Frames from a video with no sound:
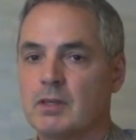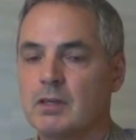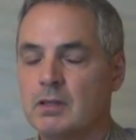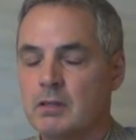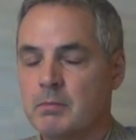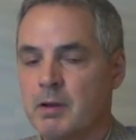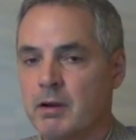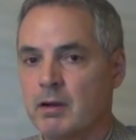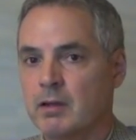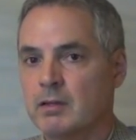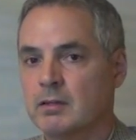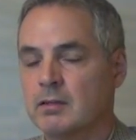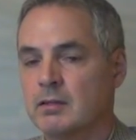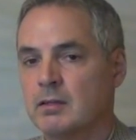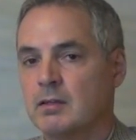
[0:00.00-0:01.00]
in the
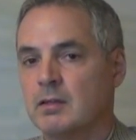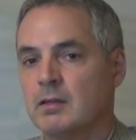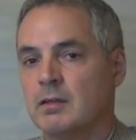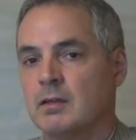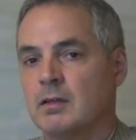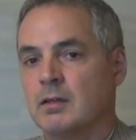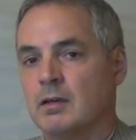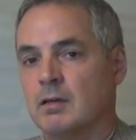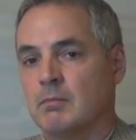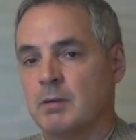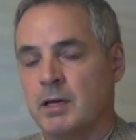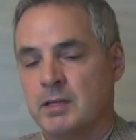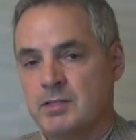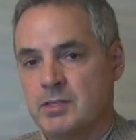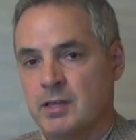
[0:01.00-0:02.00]
American
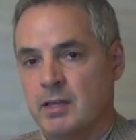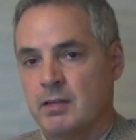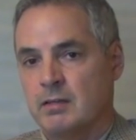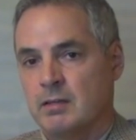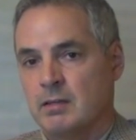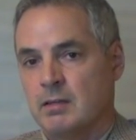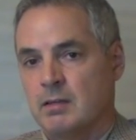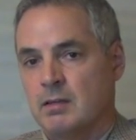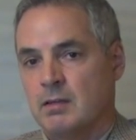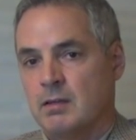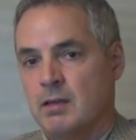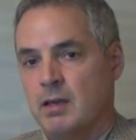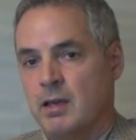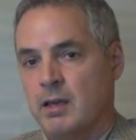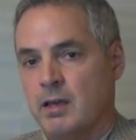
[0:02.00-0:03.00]
mindset
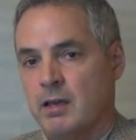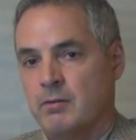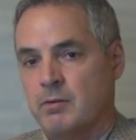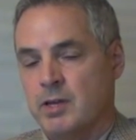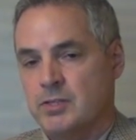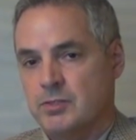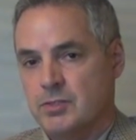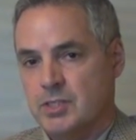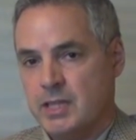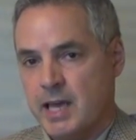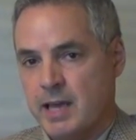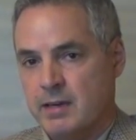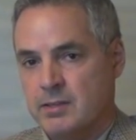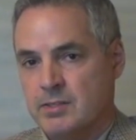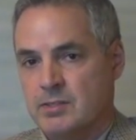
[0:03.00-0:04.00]
and racial
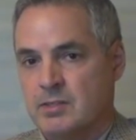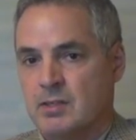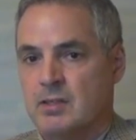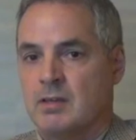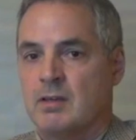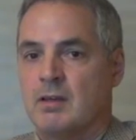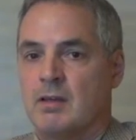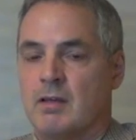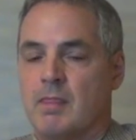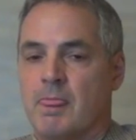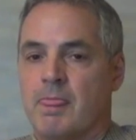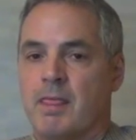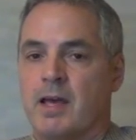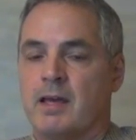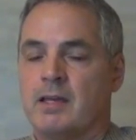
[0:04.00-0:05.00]
status
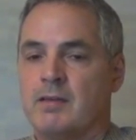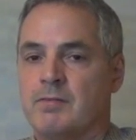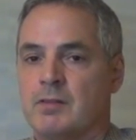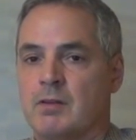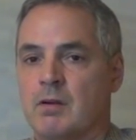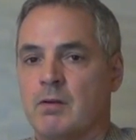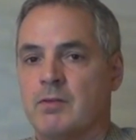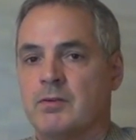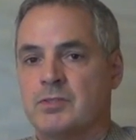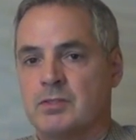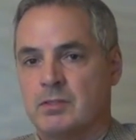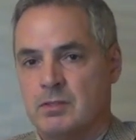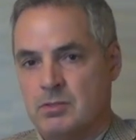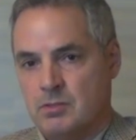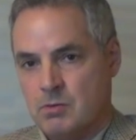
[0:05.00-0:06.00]
that even though there's
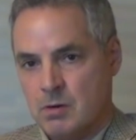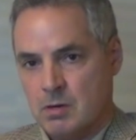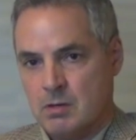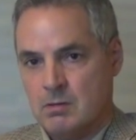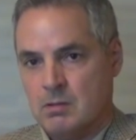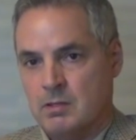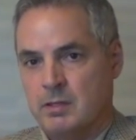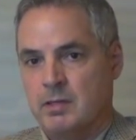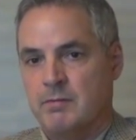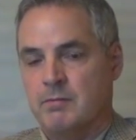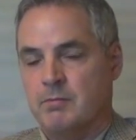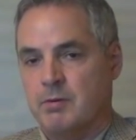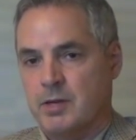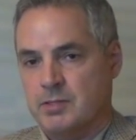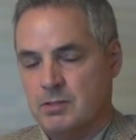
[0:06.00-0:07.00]
an historical and
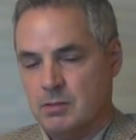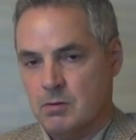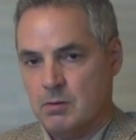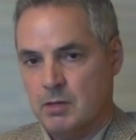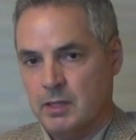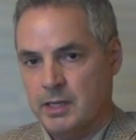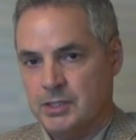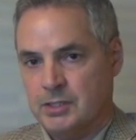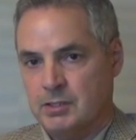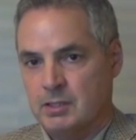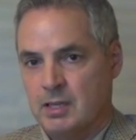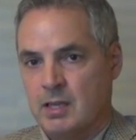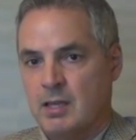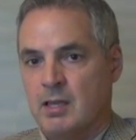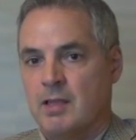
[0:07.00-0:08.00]
even present correlation,
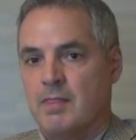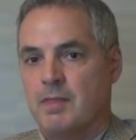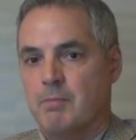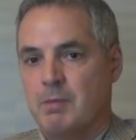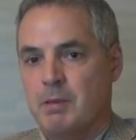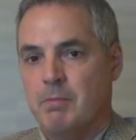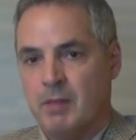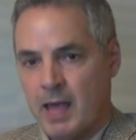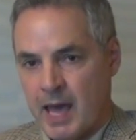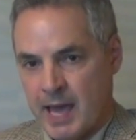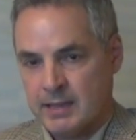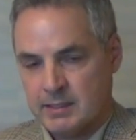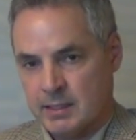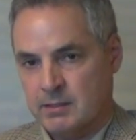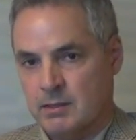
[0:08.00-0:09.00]
that people
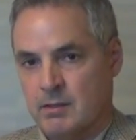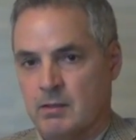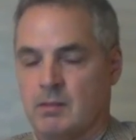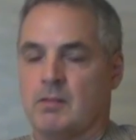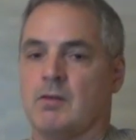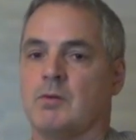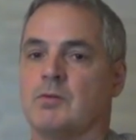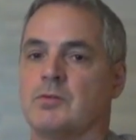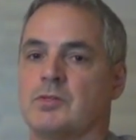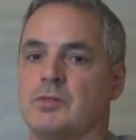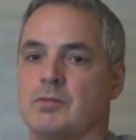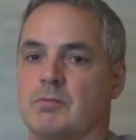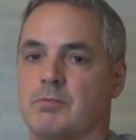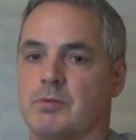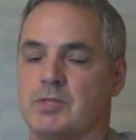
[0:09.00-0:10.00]
act on
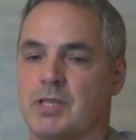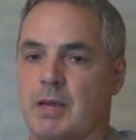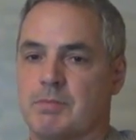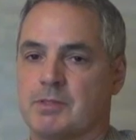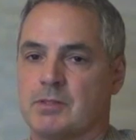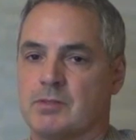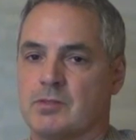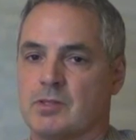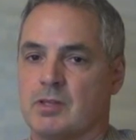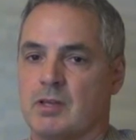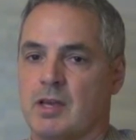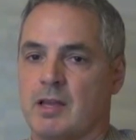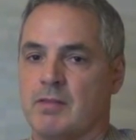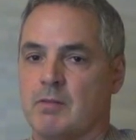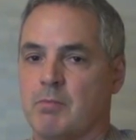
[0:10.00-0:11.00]
those perceptions,
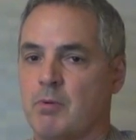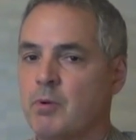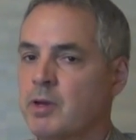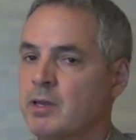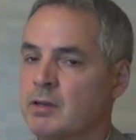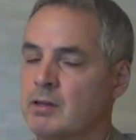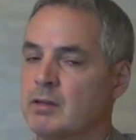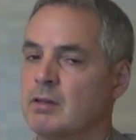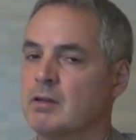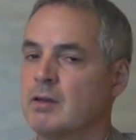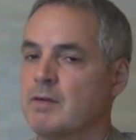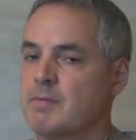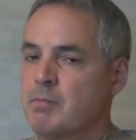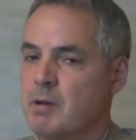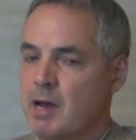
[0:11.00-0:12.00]
and the point
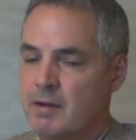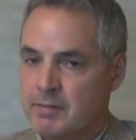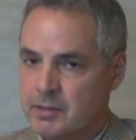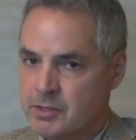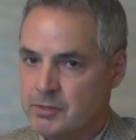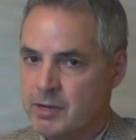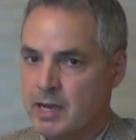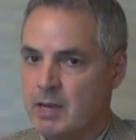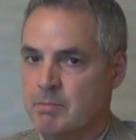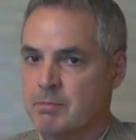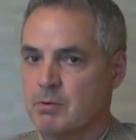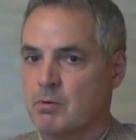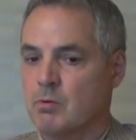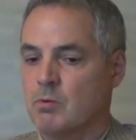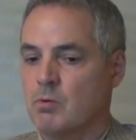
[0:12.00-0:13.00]
of a poverty trap
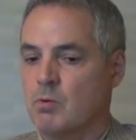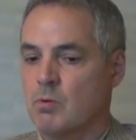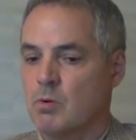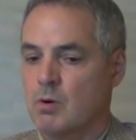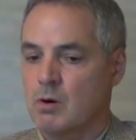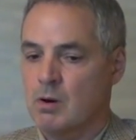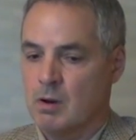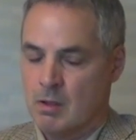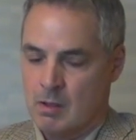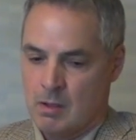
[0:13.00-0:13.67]
or